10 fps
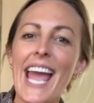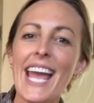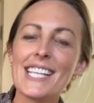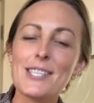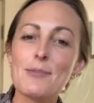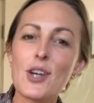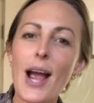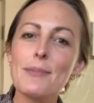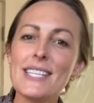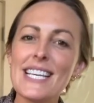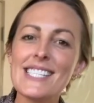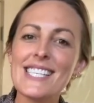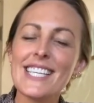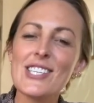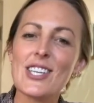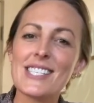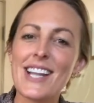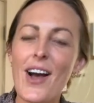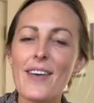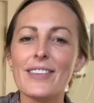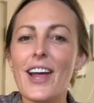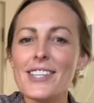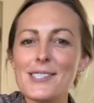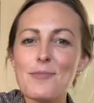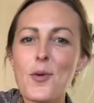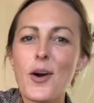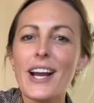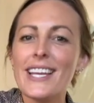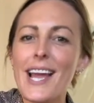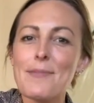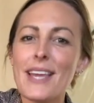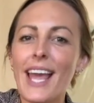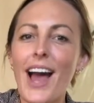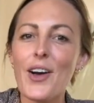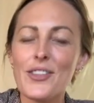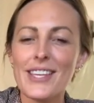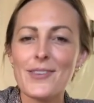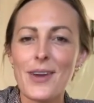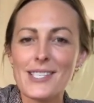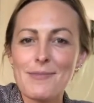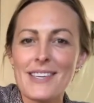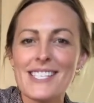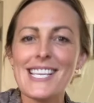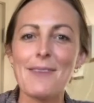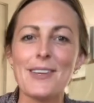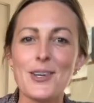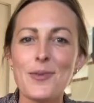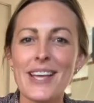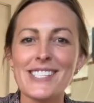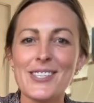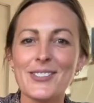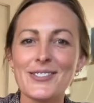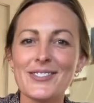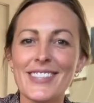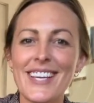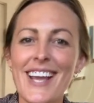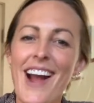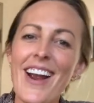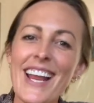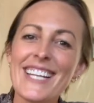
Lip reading: and subscribe to Eats DeLeecious, and I'll have lots more yummy, healthy recipes coming your way soon. All right,